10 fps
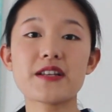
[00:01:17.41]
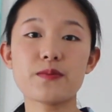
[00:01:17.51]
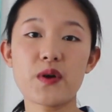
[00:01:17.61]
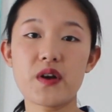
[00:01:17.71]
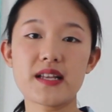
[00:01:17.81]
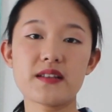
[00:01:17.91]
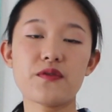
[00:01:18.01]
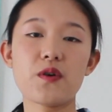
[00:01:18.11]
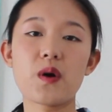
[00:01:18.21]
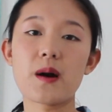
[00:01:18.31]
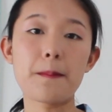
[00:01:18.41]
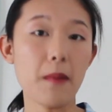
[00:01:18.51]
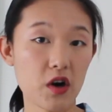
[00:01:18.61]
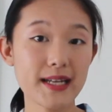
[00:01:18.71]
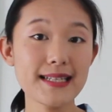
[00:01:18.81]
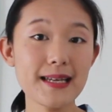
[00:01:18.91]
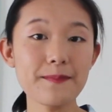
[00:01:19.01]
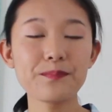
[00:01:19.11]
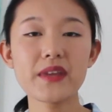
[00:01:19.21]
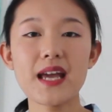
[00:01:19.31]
experience for marketing,